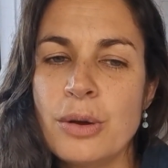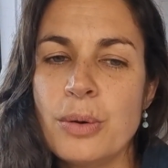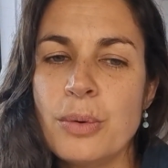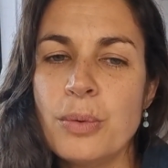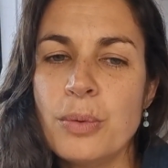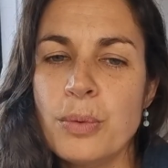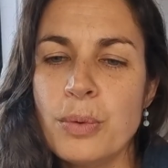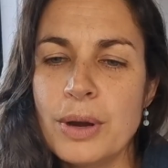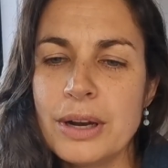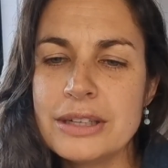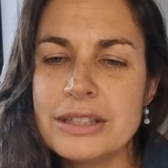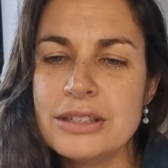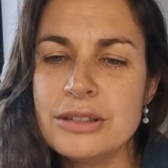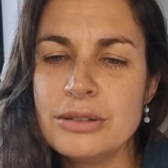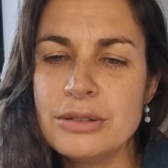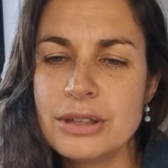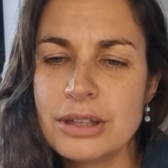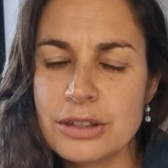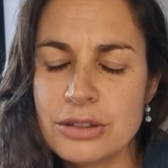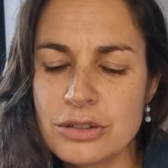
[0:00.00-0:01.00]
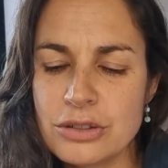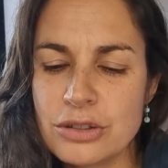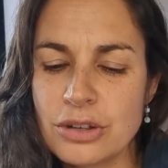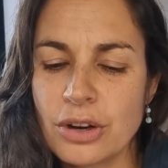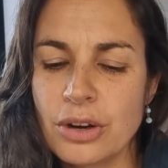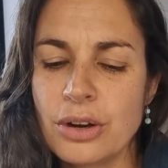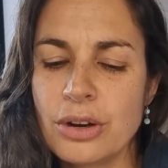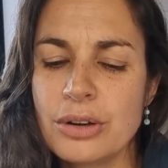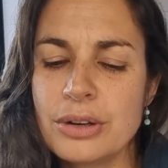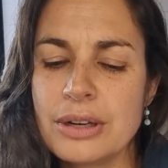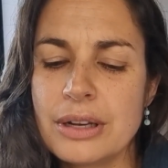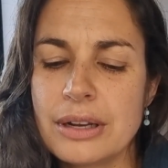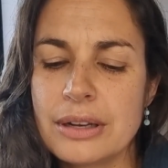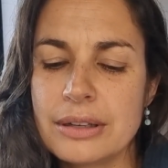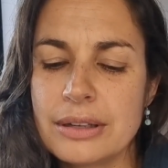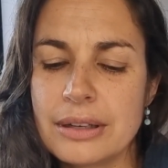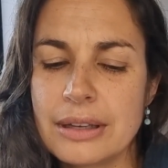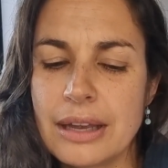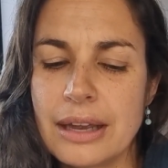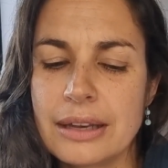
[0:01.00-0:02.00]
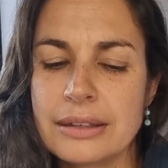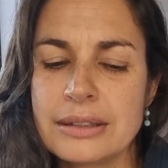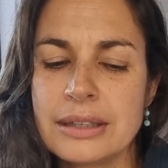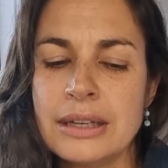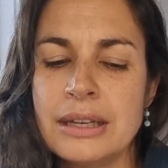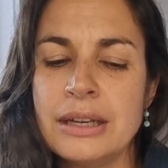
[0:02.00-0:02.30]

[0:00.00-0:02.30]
when you can turn that